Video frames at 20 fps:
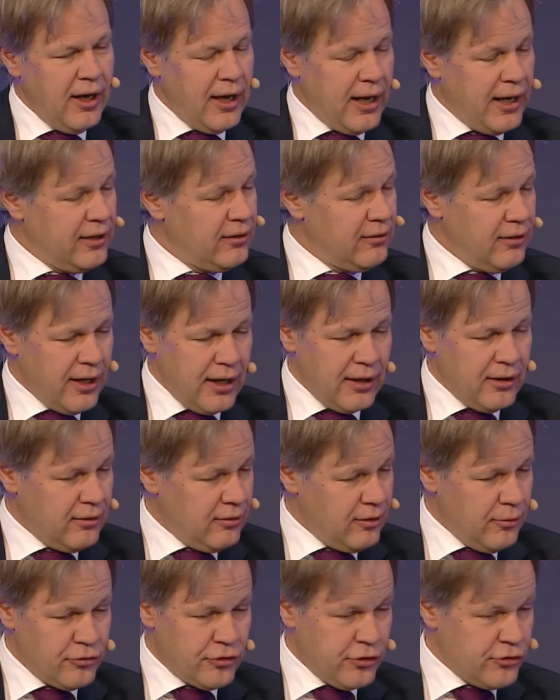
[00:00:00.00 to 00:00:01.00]

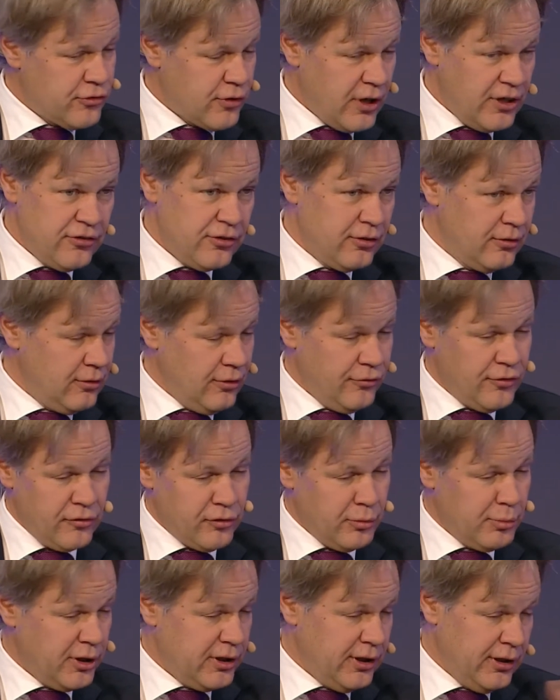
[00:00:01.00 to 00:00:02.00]
And the frustration of
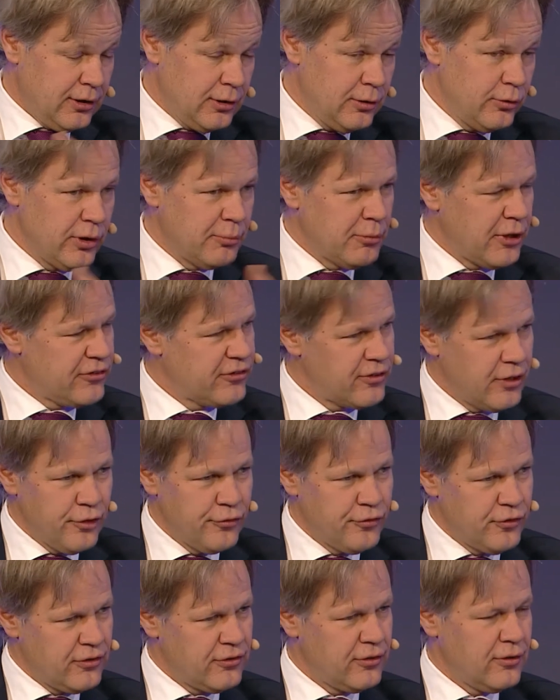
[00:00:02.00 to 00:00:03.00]
everybody, including
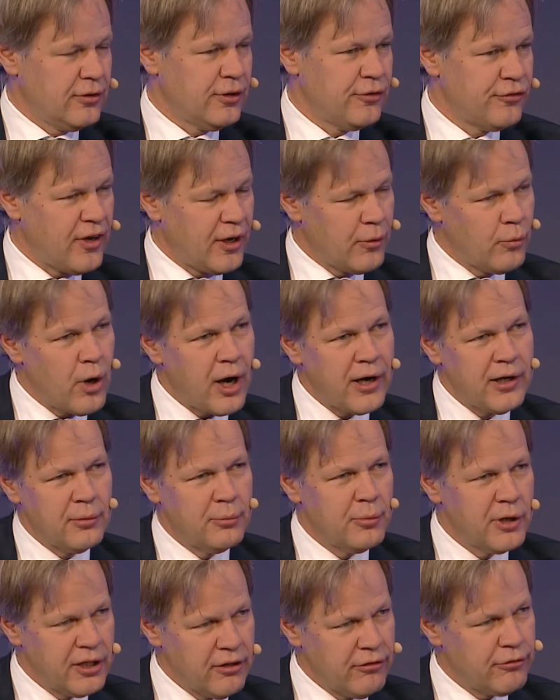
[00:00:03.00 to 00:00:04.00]
myself, is, if I wire
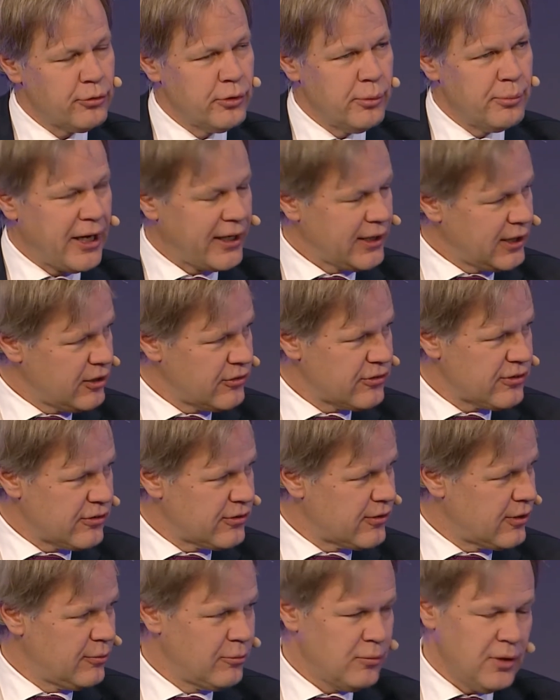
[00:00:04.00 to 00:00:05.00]
money through the banking
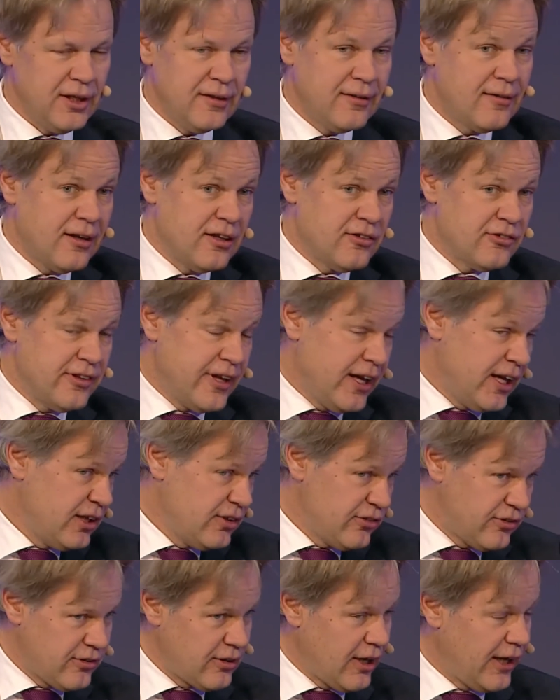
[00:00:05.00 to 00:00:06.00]
system, it takes
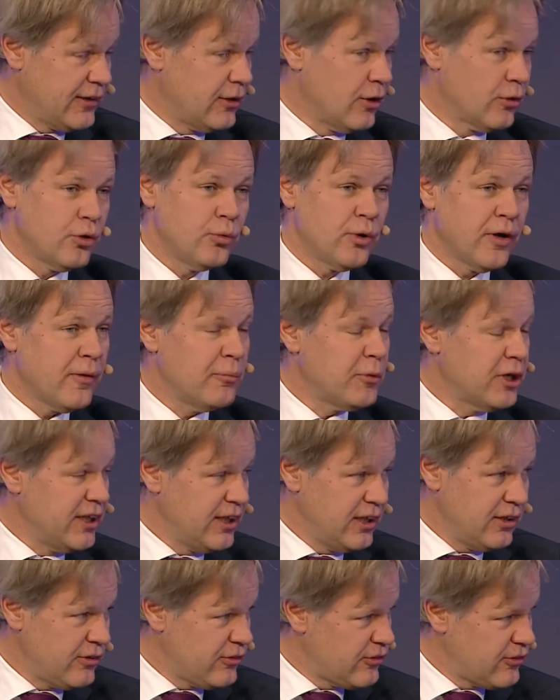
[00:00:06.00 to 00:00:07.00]
days. I don't know where the
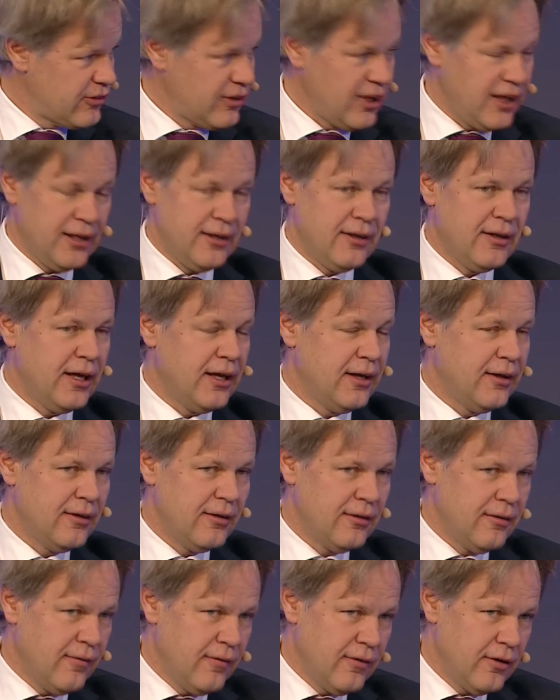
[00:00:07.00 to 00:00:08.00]
money is,
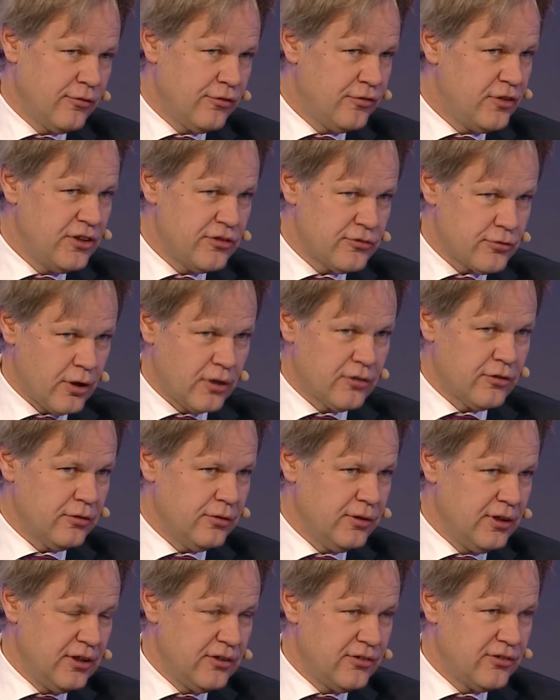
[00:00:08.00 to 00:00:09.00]
and the fee
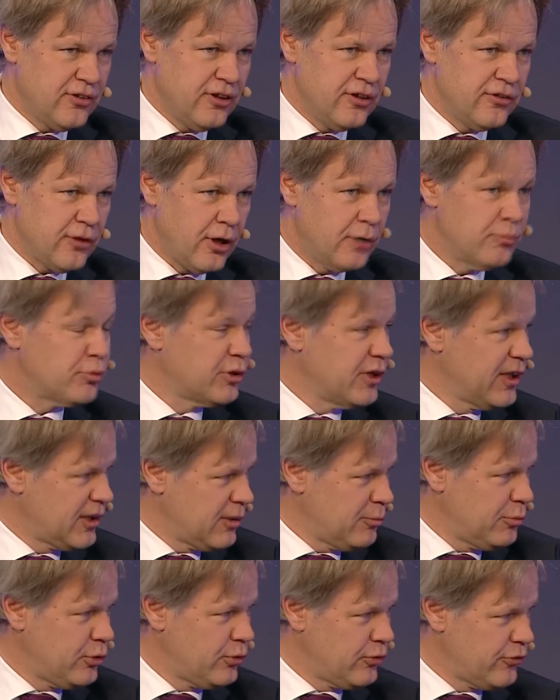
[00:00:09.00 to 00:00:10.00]
structure is
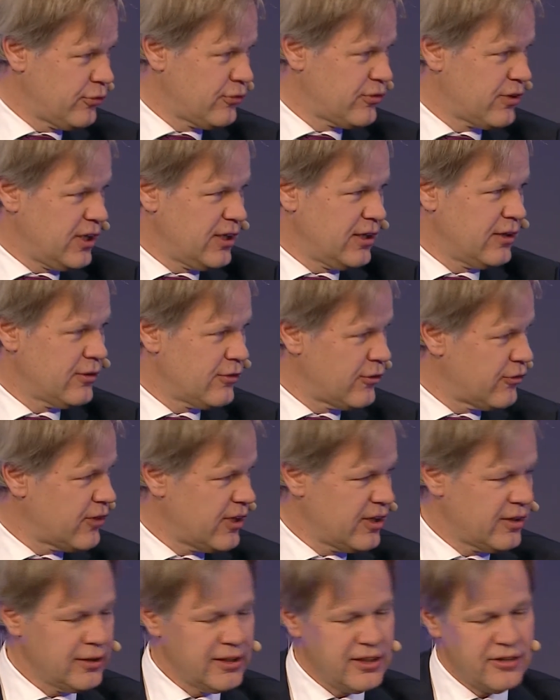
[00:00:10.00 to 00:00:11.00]
unpredictable, to
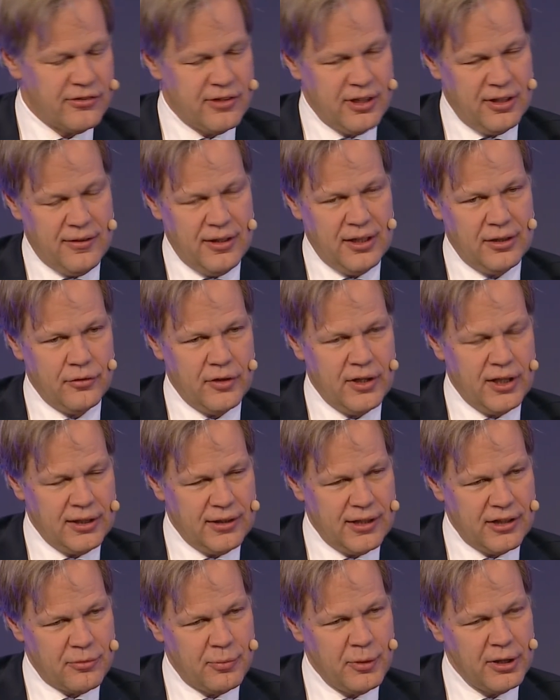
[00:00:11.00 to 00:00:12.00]
say the least. At the end of the day,
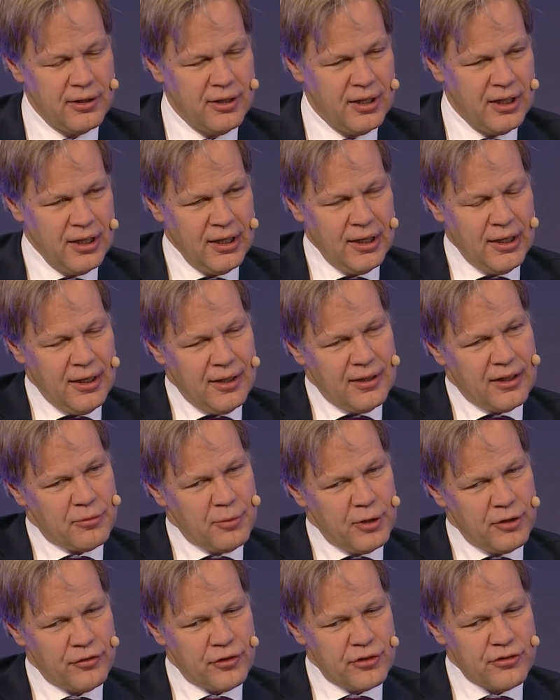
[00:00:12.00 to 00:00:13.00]
that's been
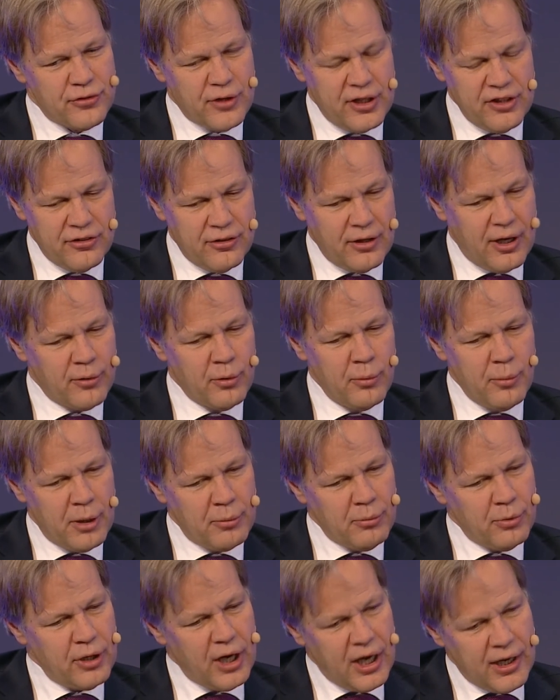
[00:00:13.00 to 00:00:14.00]
a frustration. I
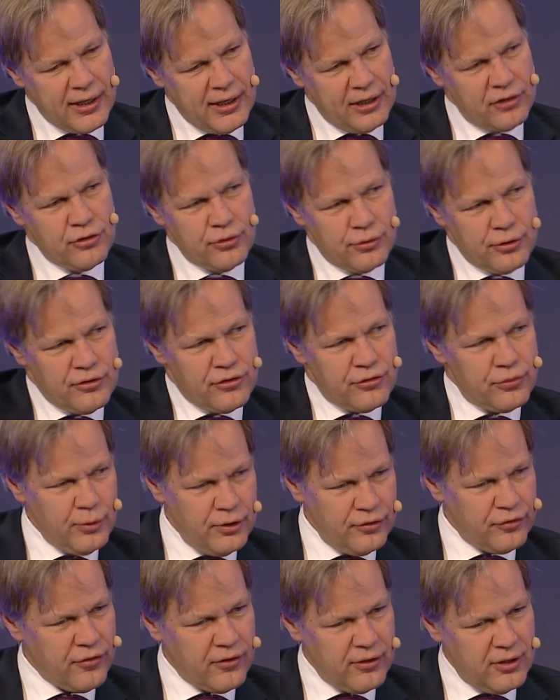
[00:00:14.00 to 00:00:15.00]
remember I had joined
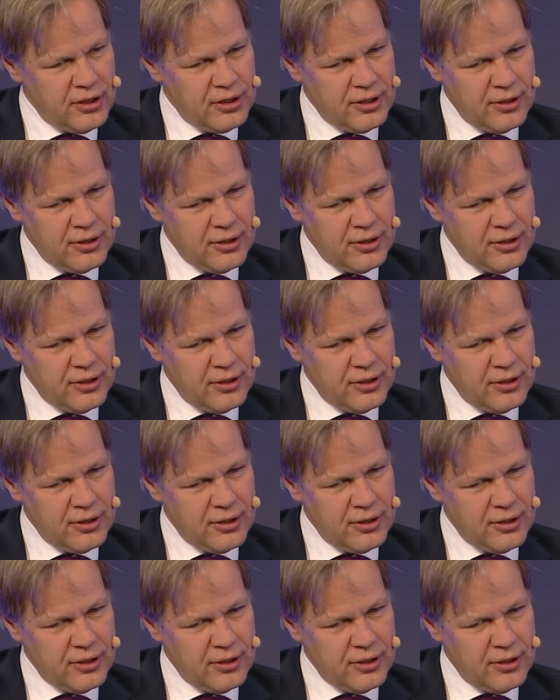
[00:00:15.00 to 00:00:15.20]
Swift